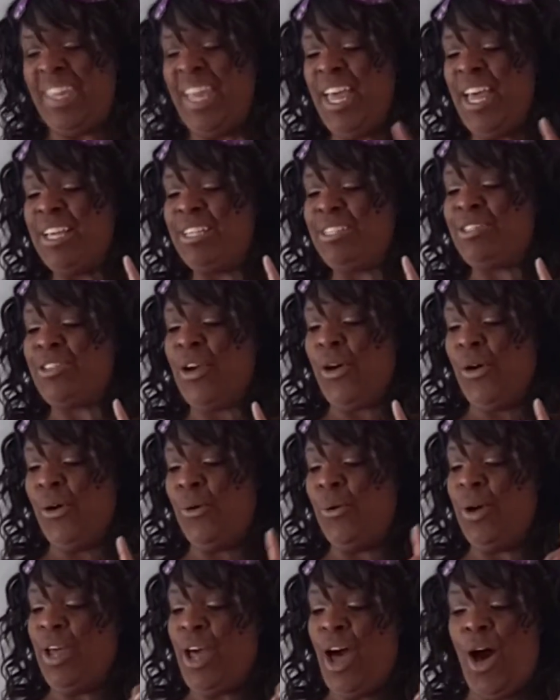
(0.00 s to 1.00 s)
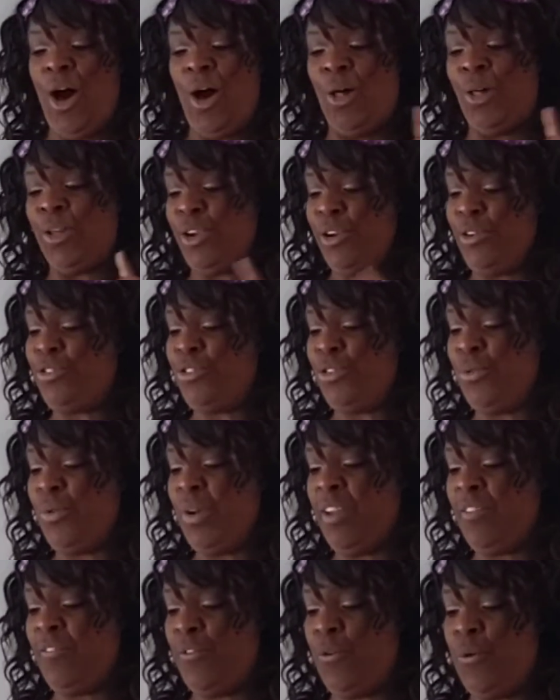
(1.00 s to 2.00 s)
So all you're
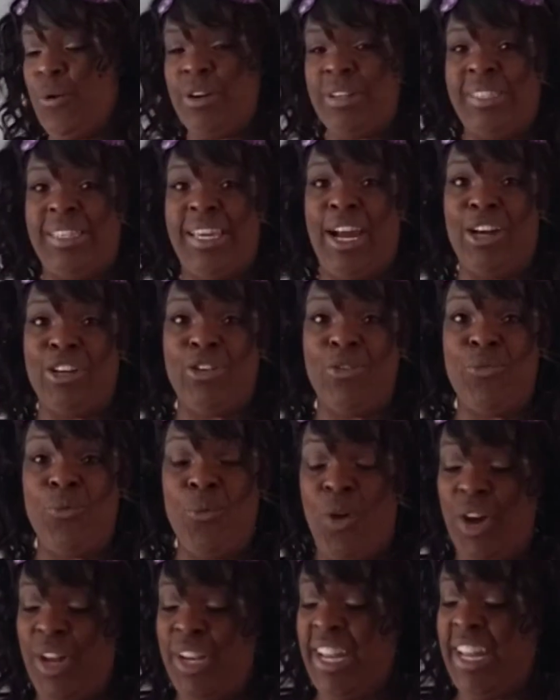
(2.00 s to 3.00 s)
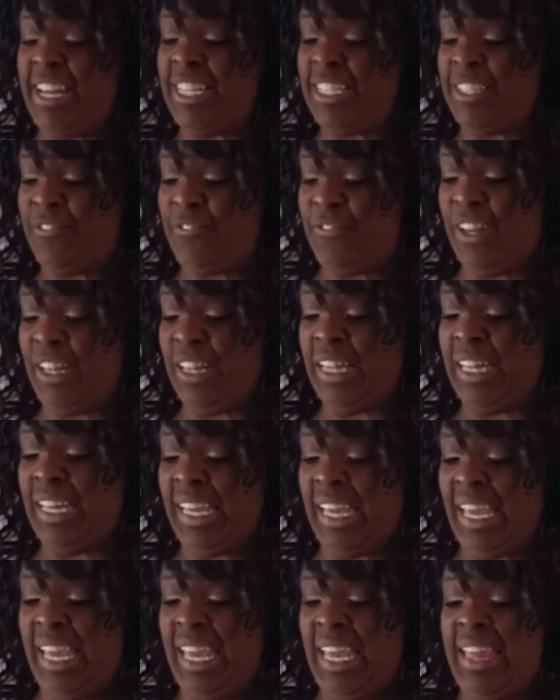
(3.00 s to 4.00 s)
doing for section 1 is
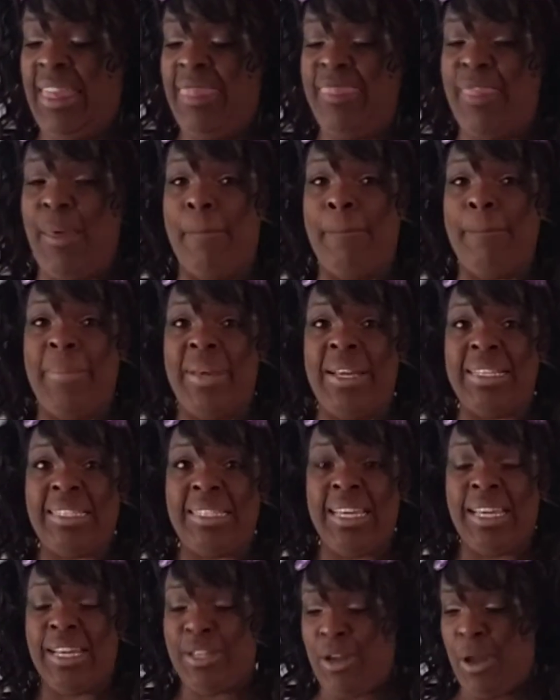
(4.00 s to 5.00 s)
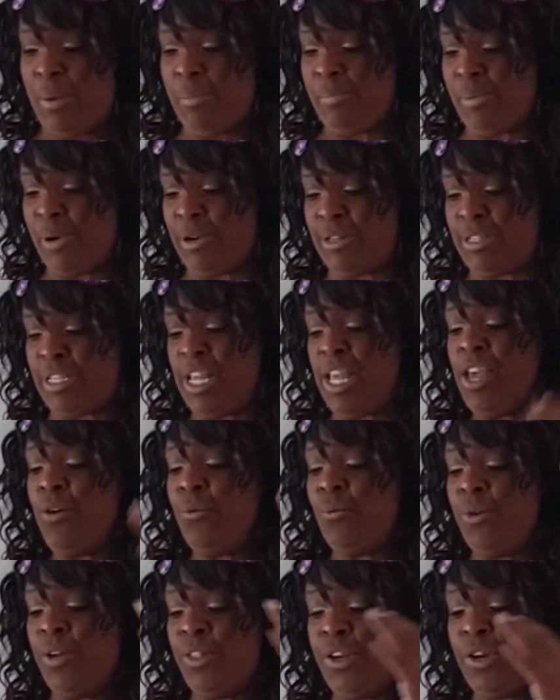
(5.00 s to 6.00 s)
filling in the missing numbers
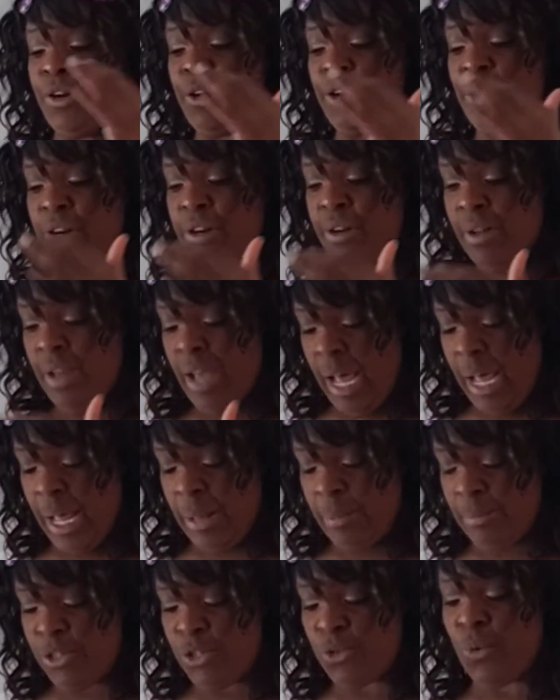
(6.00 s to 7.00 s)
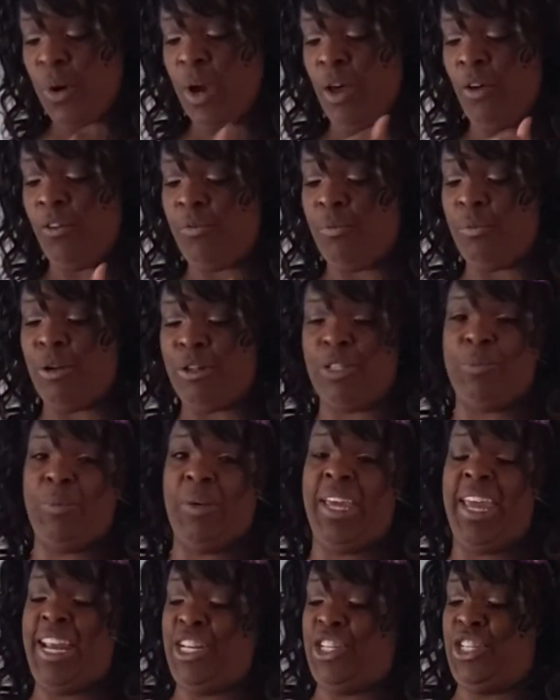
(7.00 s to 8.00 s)
with your 12
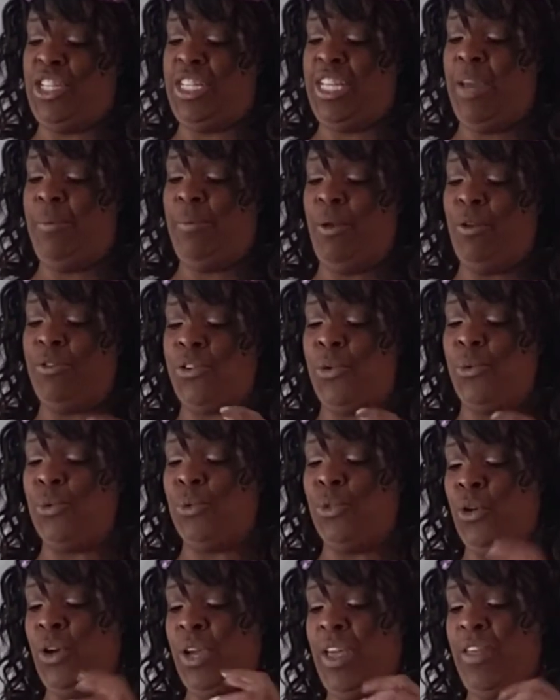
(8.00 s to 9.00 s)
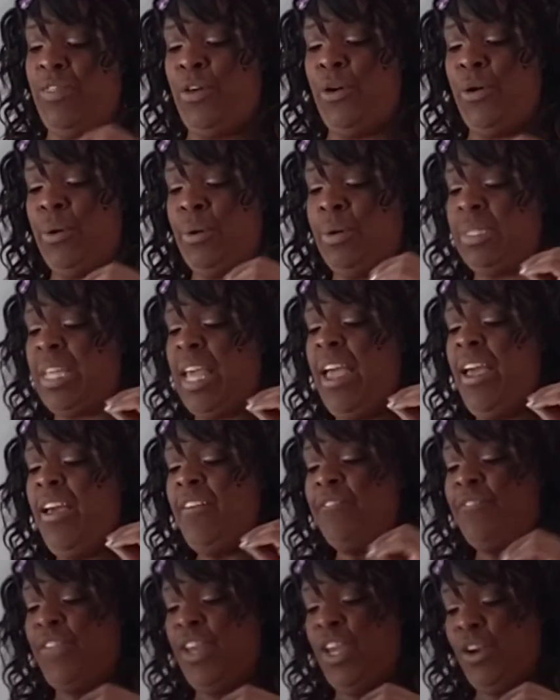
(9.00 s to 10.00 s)
multiplication table. So look at those
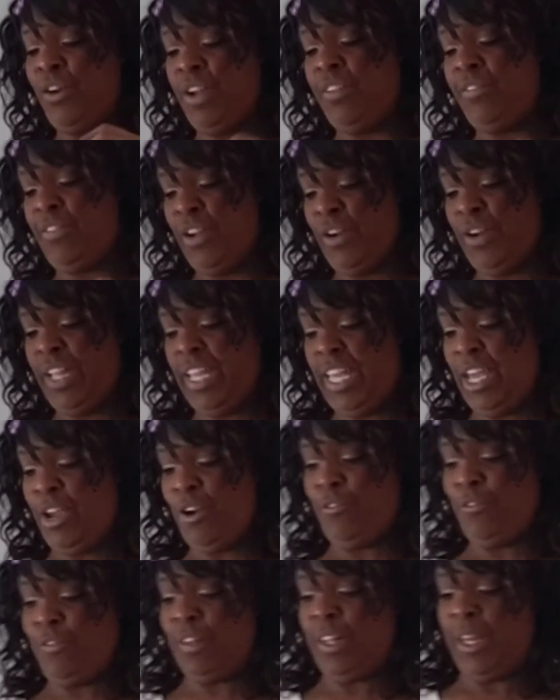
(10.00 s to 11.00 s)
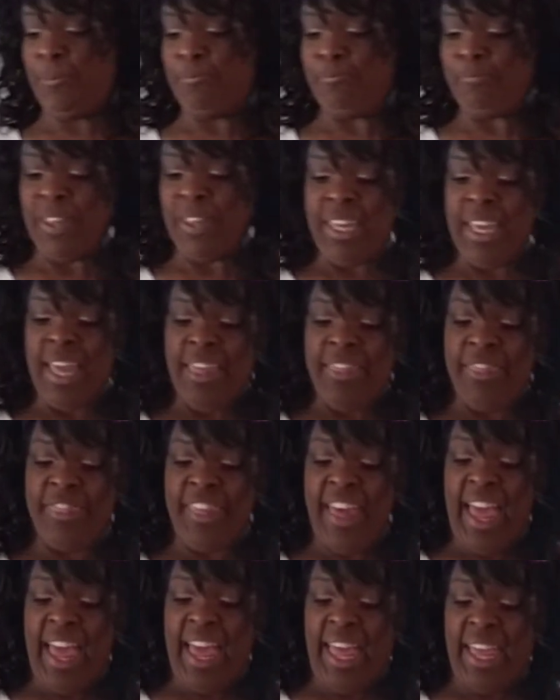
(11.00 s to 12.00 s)
very, very carefully.
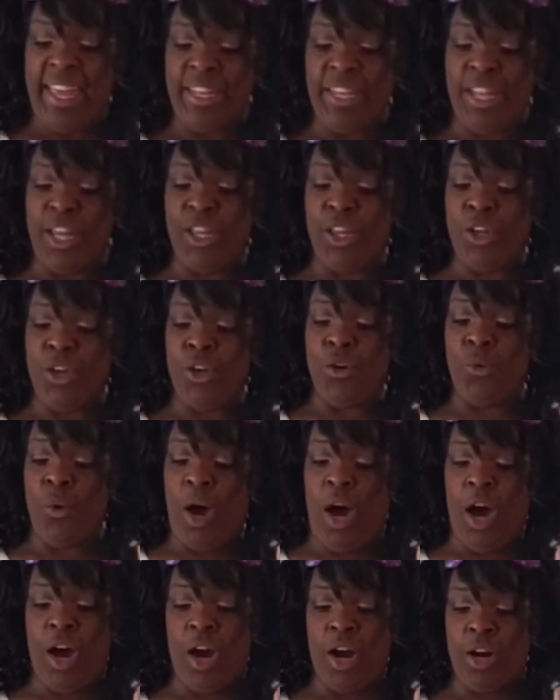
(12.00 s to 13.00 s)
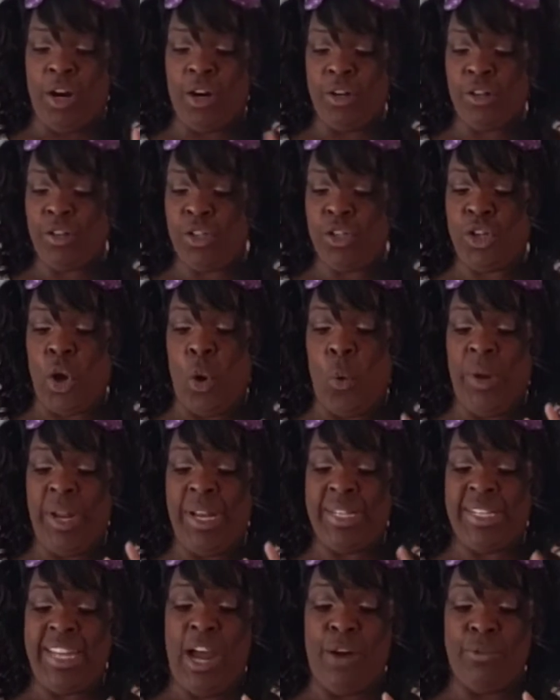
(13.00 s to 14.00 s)
Then you are
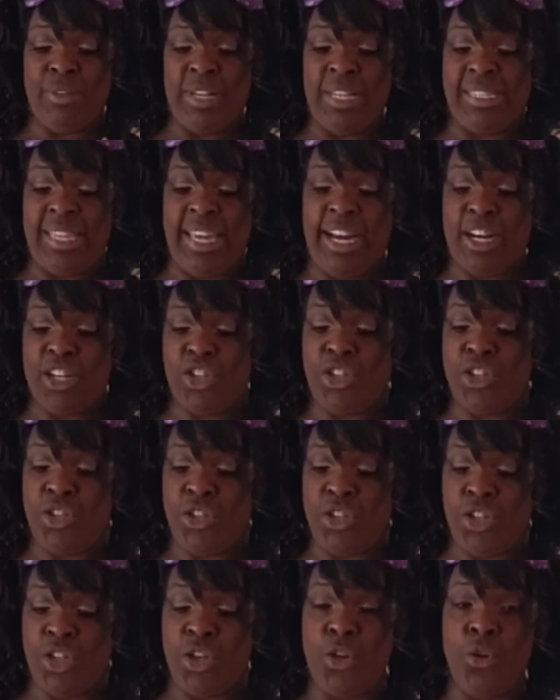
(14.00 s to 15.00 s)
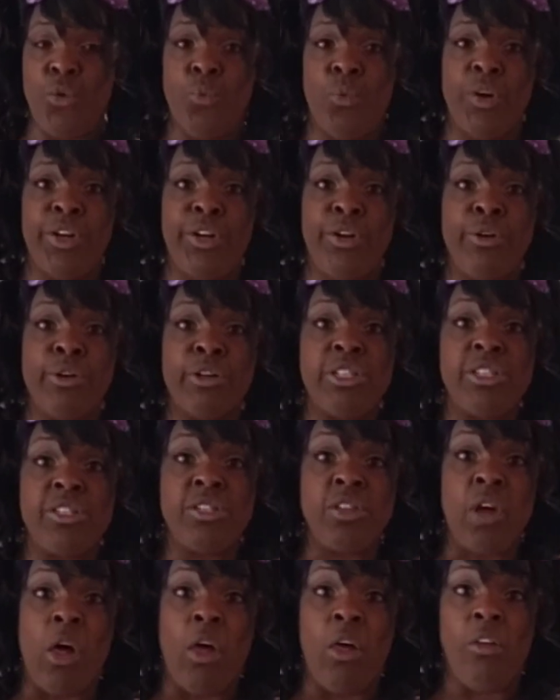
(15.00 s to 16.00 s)
going down to section 2, where you're
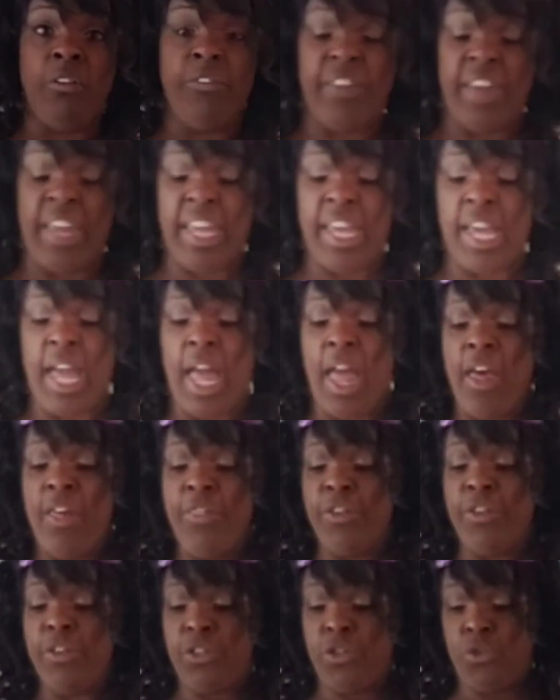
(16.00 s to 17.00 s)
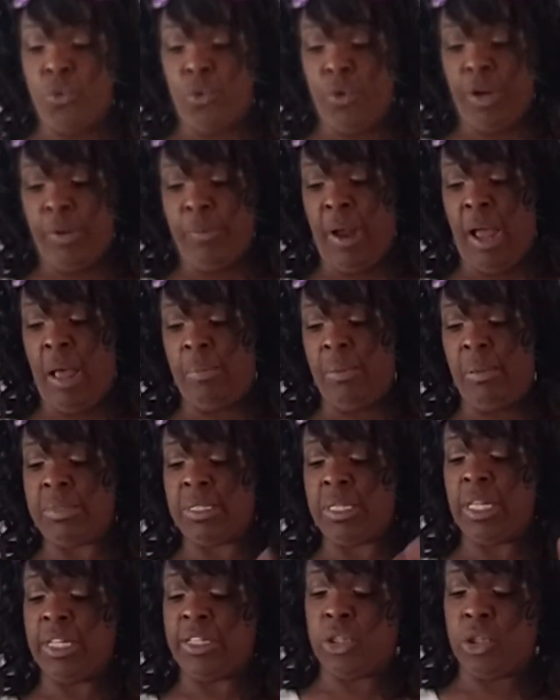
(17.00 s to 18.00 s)
solving the story problems.
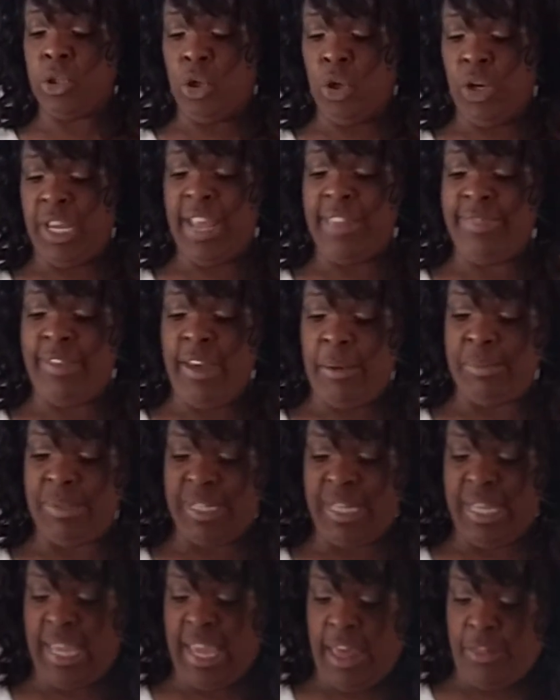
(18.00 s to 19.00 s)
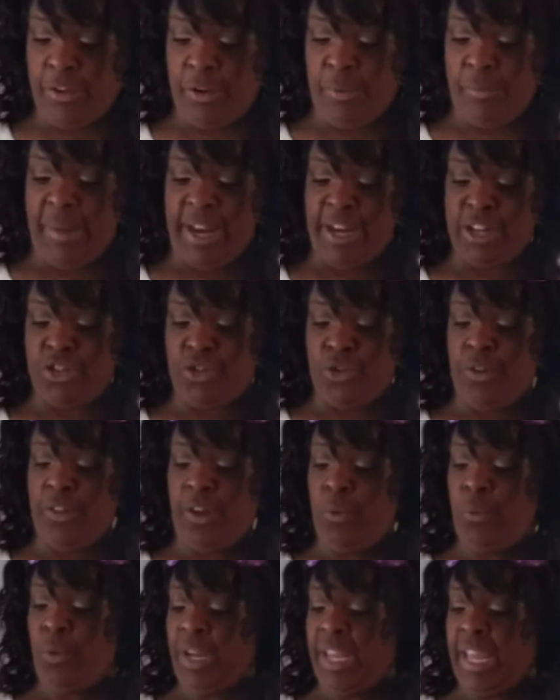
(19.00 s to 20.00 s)
Let's look at them together. Make sure
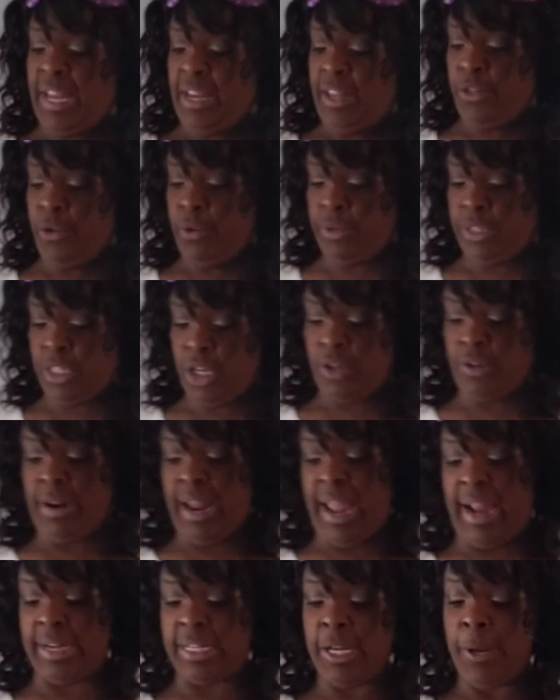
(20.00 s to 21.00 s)
that we're getting those correct.